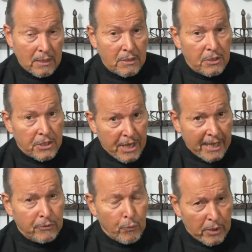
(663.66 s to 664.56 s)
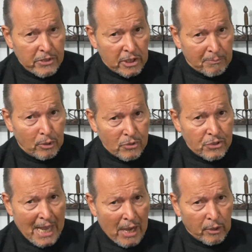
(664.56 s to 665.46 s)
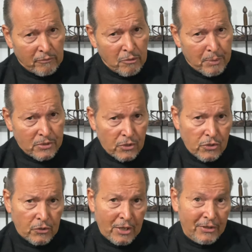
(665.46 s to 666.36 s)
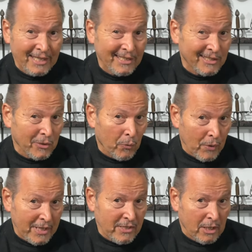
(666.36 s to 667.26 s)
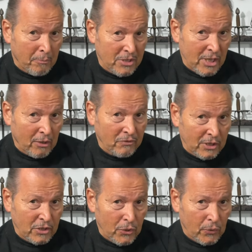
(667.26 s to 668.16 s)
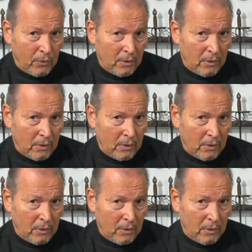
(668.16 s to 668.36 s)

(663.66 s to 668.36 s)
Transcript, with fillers: You can't reason a person out of a position that they didn't reason themselves into.